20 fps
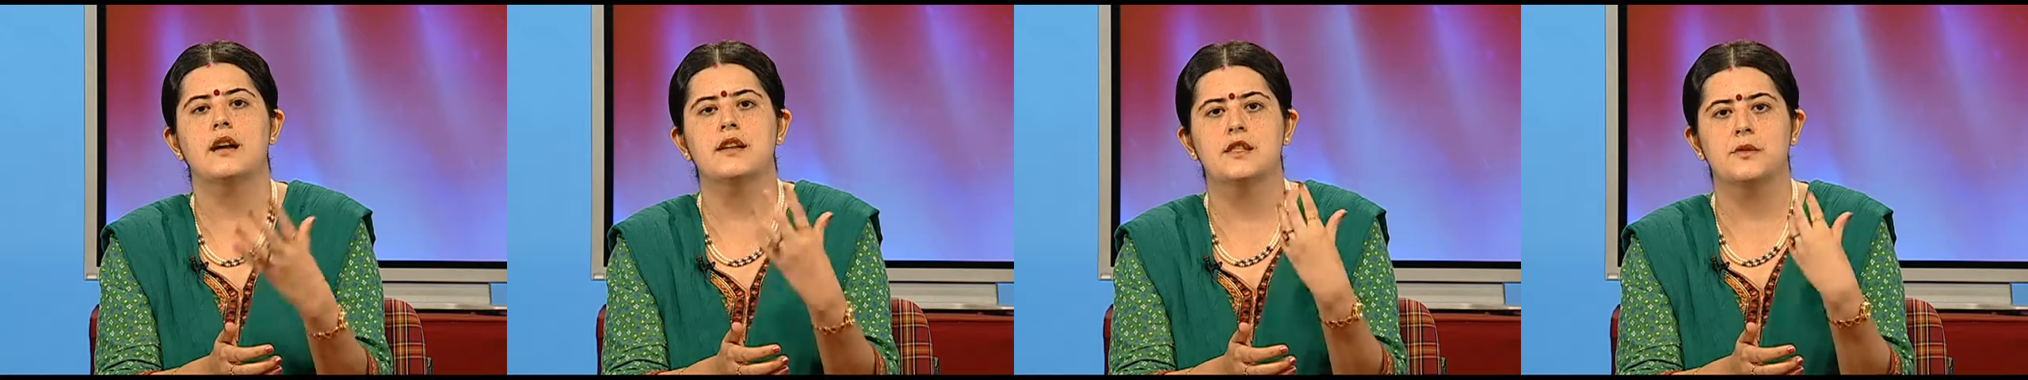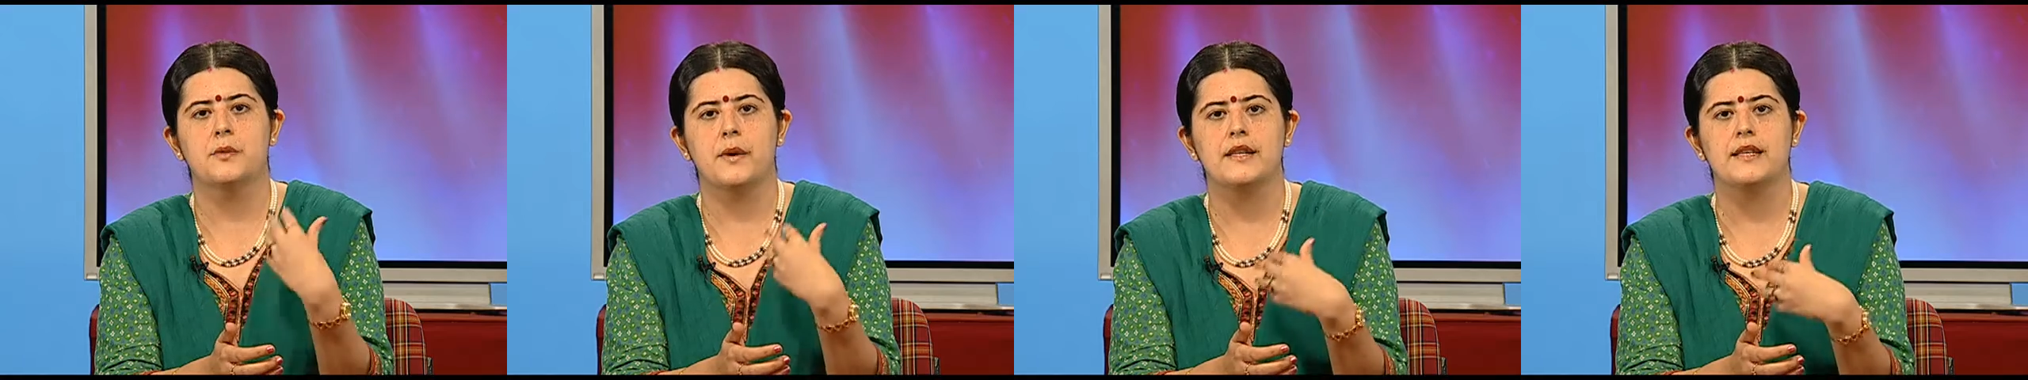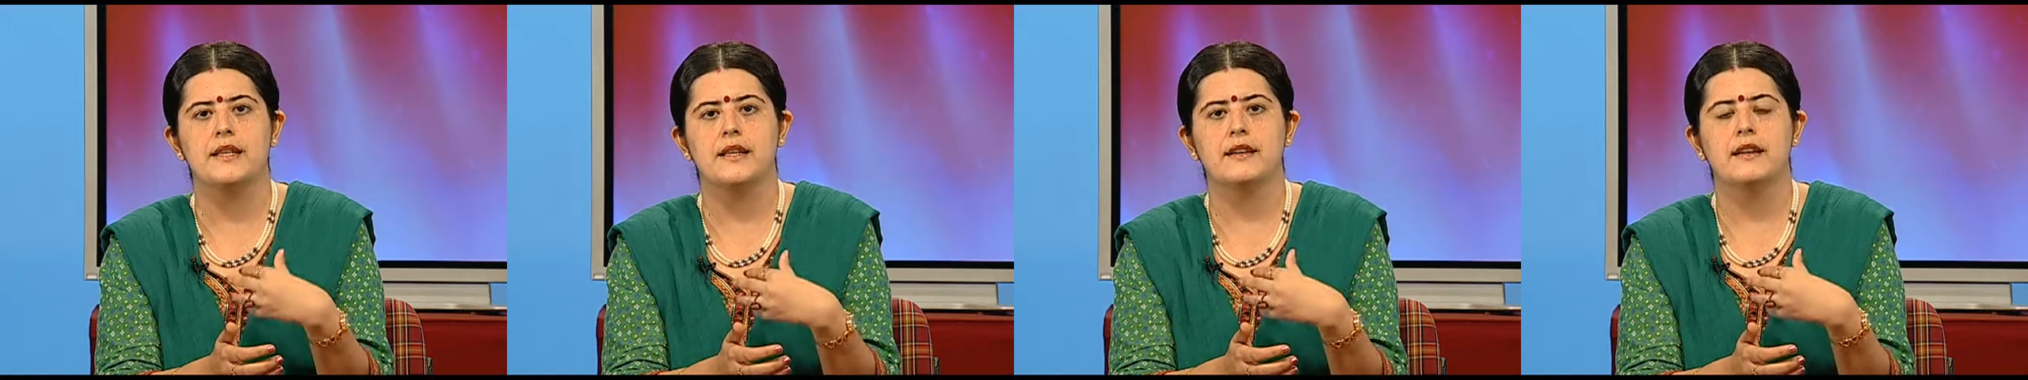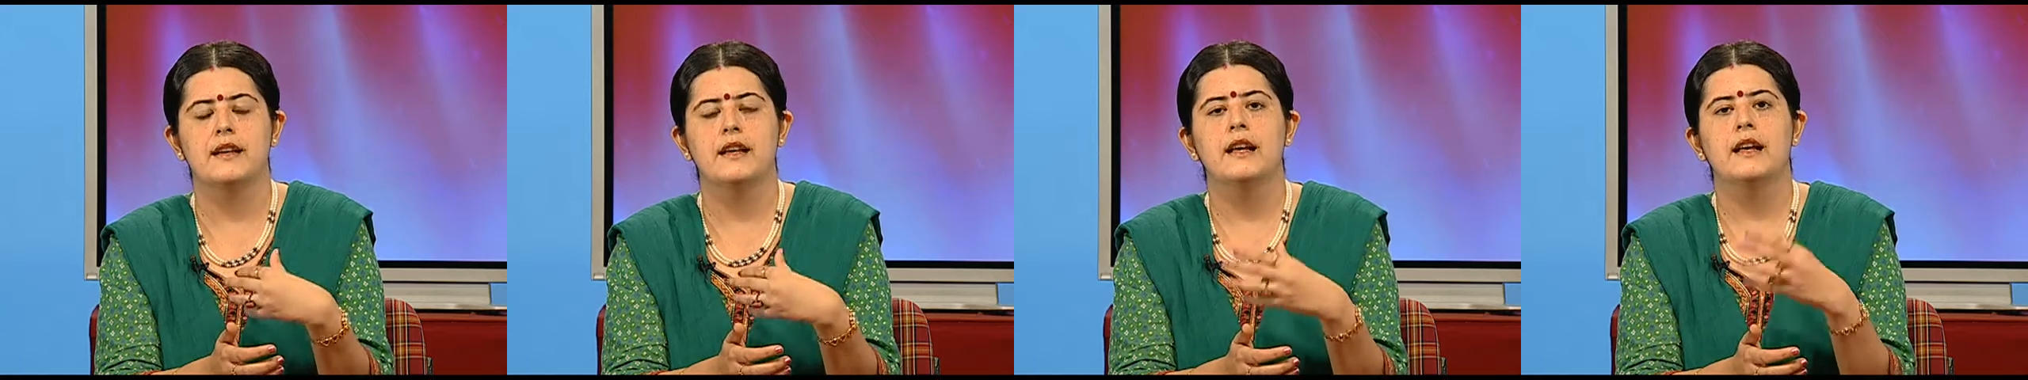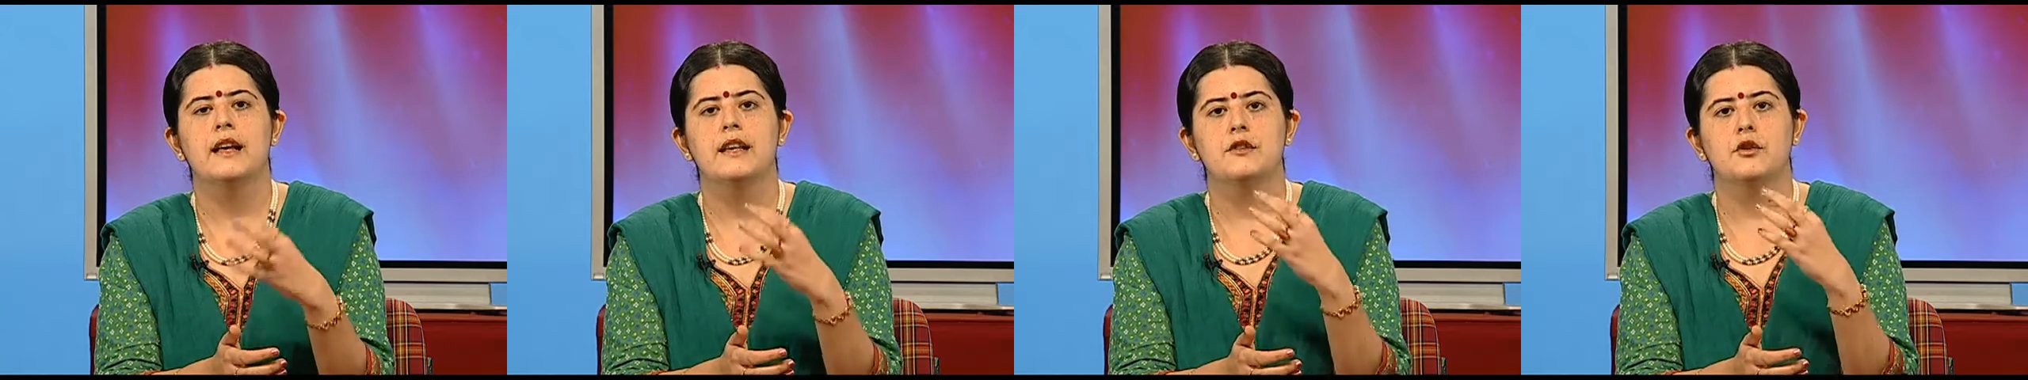sweating.
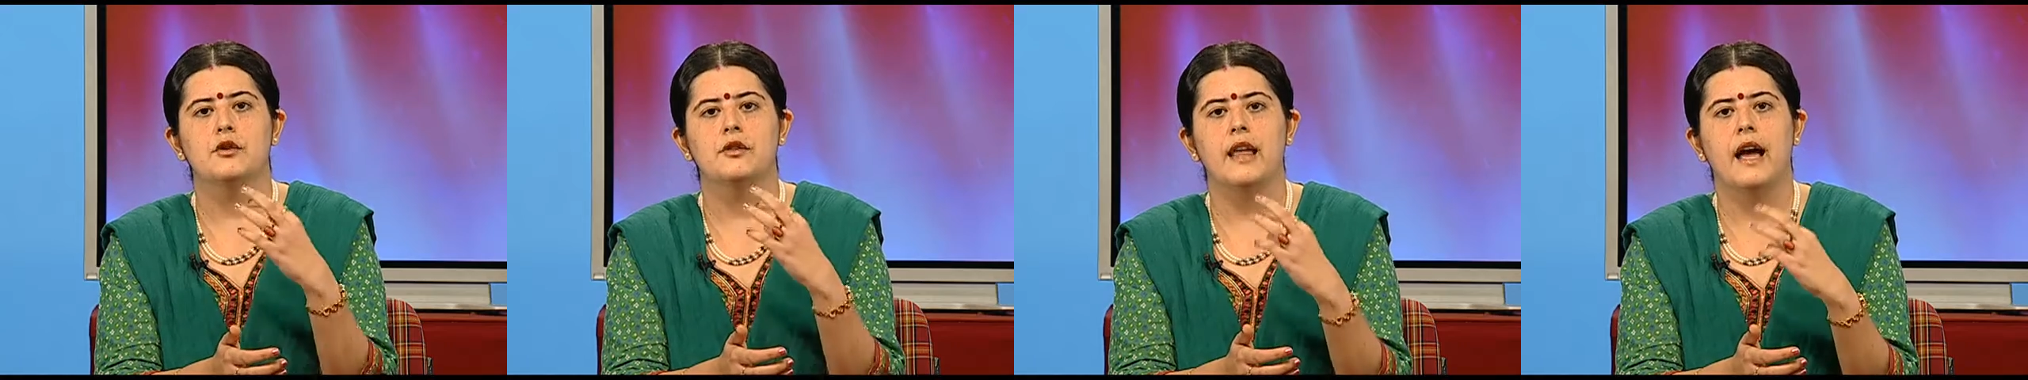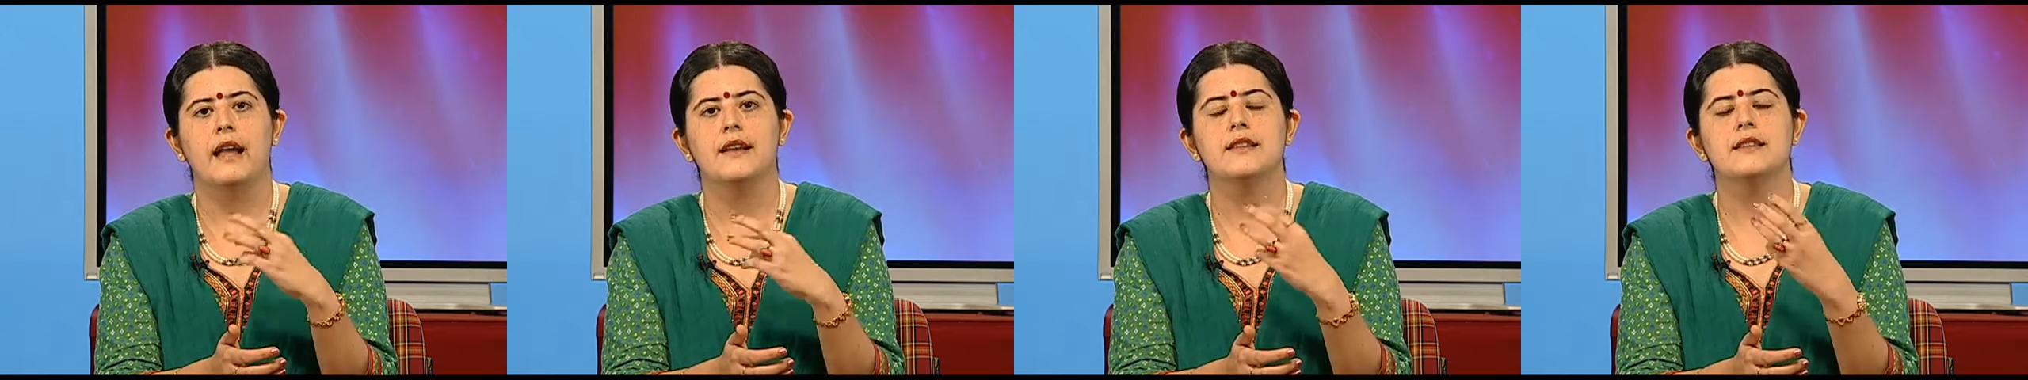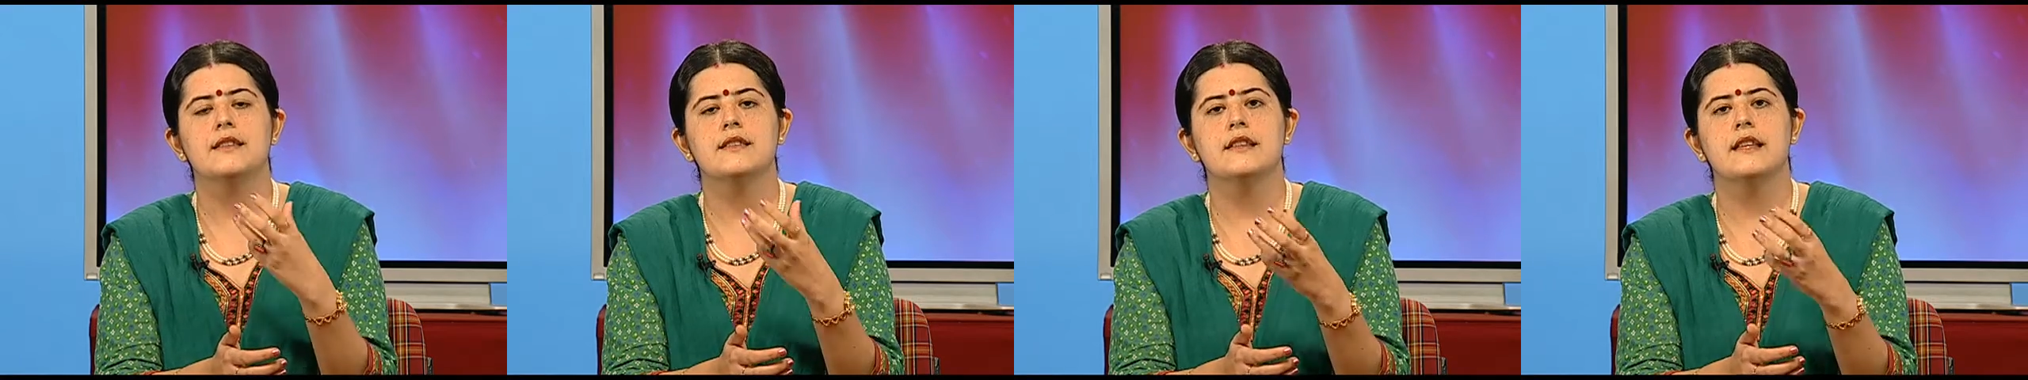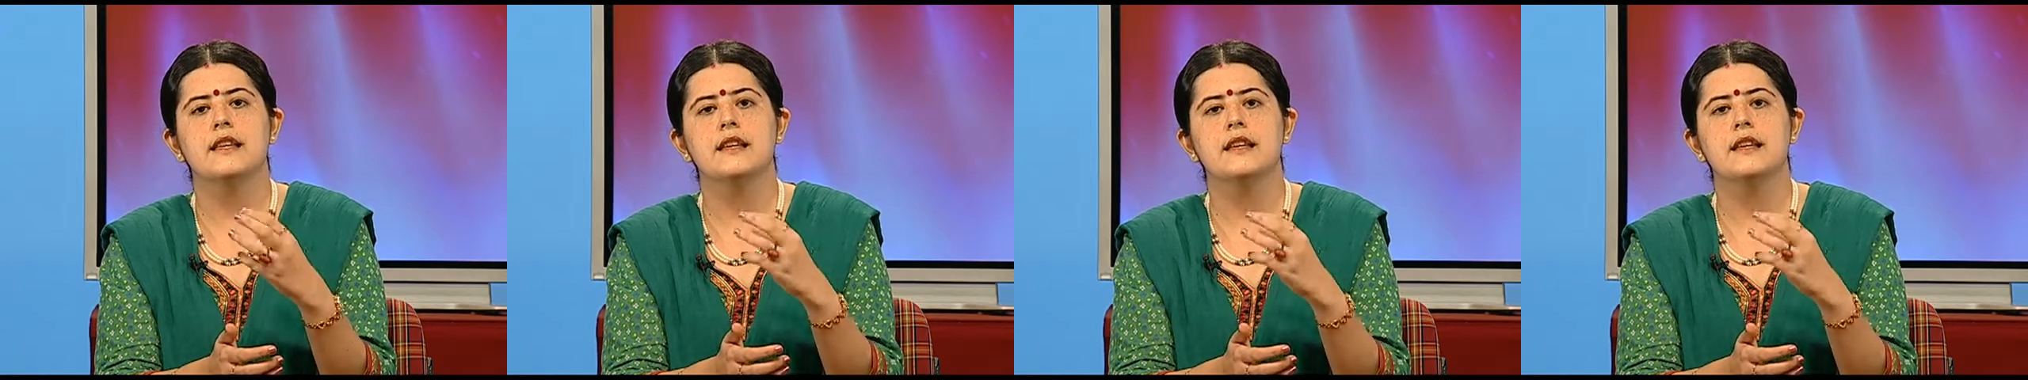So that is